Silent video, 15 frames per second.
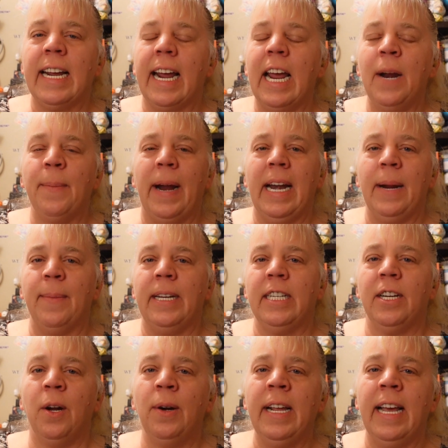again, my name
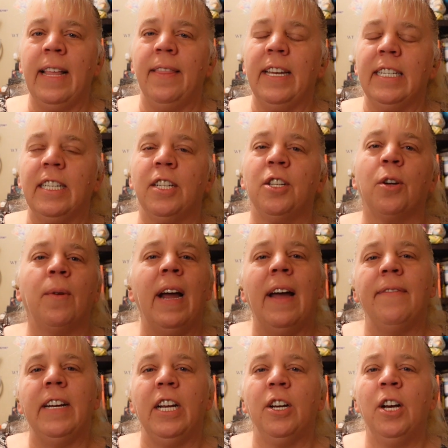is Nona, and this is the
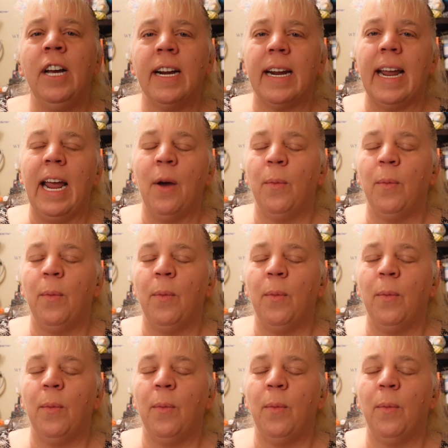Crafty Hook,